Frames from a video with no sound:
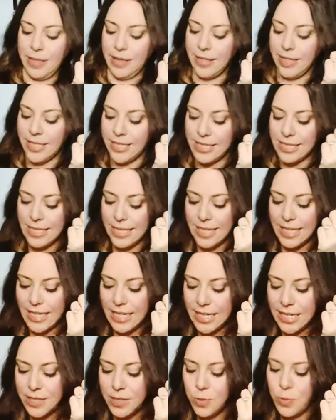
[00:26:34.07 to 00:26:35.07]
This
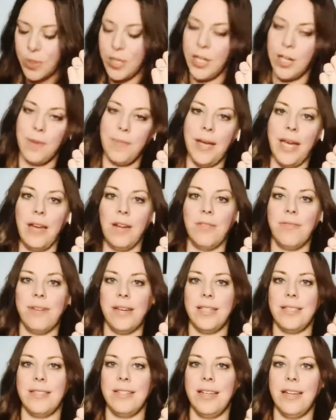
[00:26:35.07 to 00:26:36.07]
is what you're
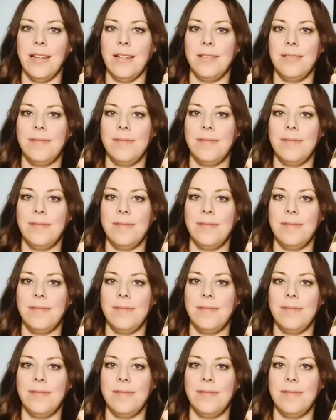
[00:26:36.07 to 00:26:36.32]
manifesting.